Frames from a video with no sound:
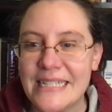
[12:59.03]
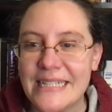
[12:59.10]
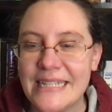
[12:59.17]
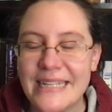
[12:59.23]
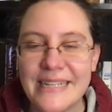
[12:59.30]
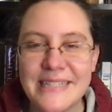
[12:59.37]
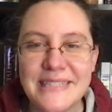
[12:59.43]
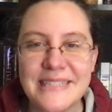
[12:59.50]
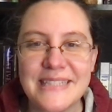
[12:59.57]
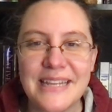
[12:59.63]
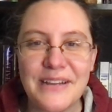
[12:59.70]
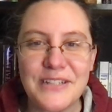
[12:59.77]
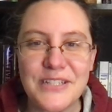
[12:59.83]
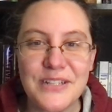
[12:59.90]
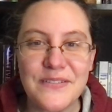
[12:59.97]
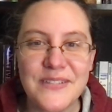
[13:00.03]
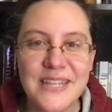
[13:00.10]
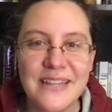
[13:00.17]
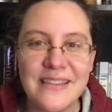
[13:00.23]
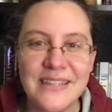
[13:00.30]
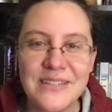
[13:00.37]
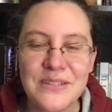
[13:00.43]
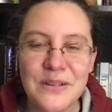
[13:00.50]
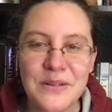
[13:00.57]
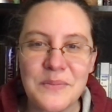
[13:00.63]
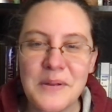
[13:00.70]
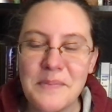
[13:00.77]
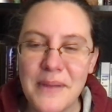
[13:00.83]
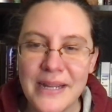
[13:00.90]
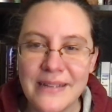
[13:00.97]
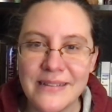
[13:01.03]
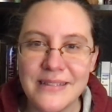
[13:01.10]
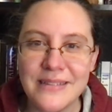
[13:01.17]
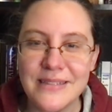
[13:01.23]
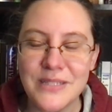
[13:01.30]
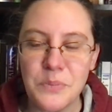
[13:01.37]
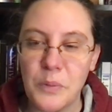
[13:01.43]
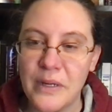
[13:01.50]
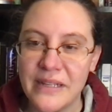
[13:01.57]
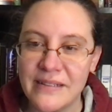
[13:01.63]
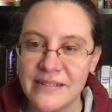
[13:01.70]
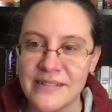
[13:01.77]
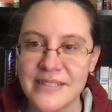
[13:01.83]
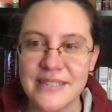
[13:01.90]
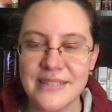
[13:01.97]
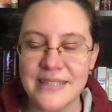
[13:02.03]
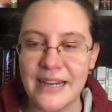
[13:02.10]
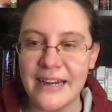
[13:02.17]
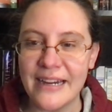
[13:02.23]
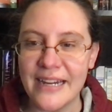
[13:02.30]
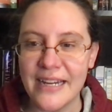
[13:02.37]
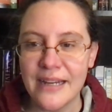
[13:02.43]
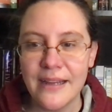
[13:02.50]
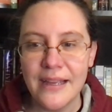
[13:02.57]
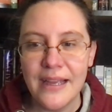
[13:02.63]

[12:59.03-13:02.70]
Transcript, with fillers: I guess I should have said these are going to be mild spoilers, sorry.